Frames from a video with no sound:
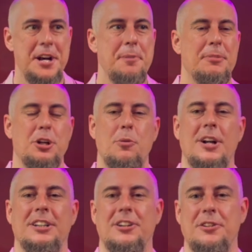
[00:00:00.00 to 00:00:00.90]
but quite a
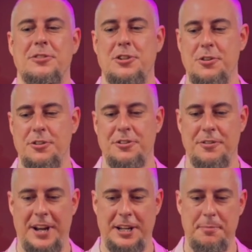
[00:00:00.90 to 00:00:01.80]
lot of students of
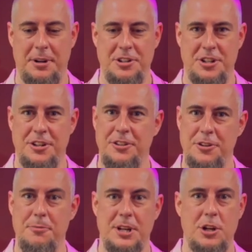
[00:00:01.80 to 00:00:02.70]
acupuncture who knew me,